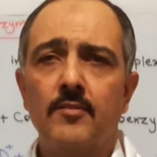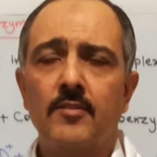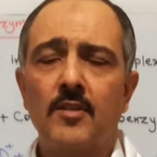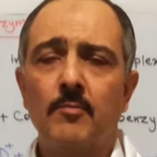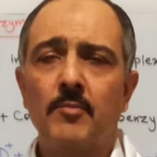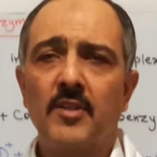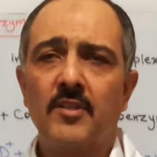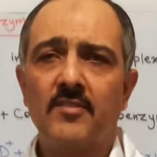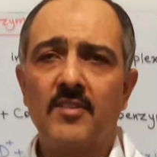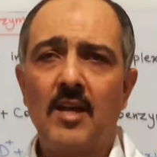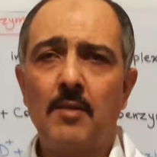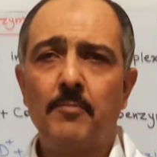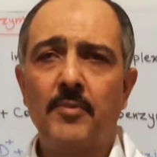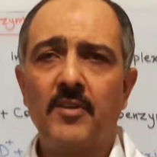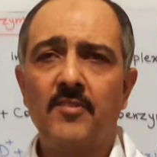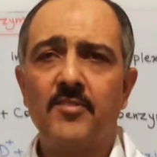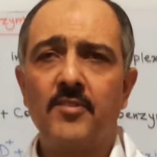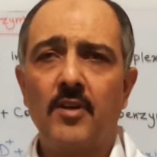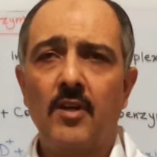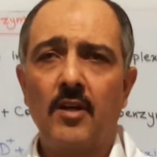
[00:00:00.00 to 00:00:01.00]
Some
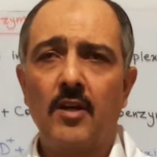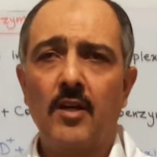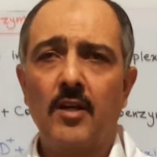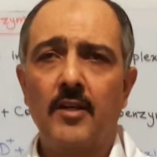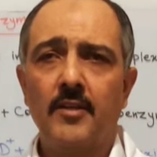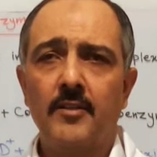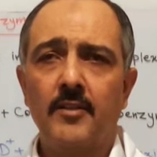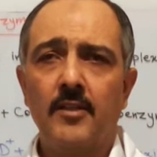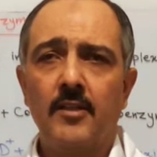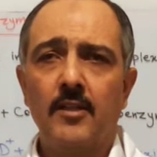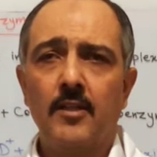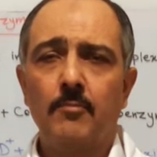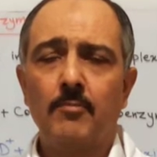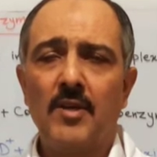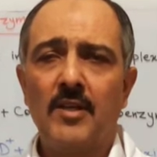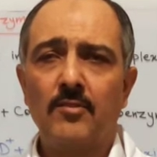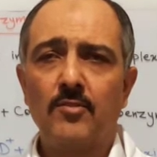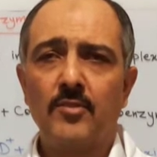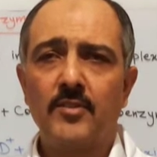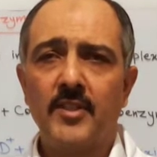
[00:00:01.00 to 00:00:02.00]
examples are
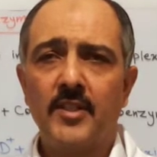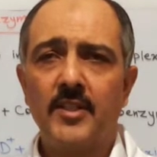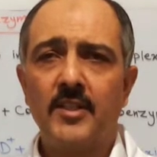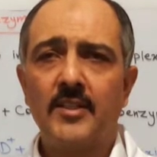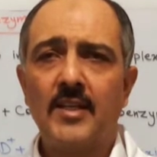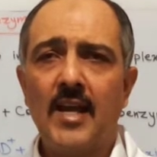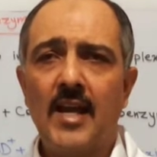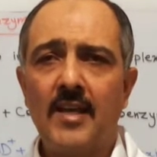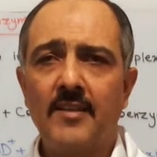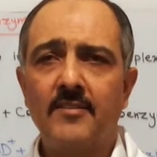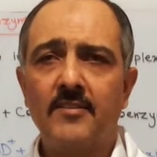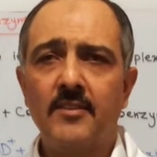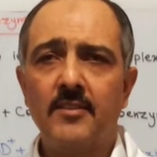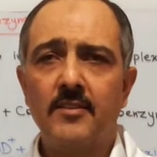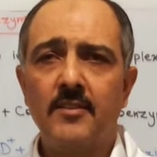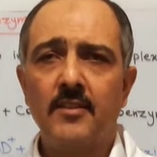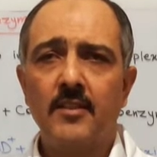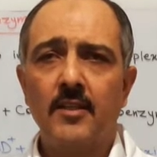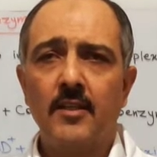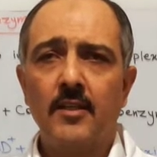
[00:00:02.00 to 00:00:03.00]
pantothenic acid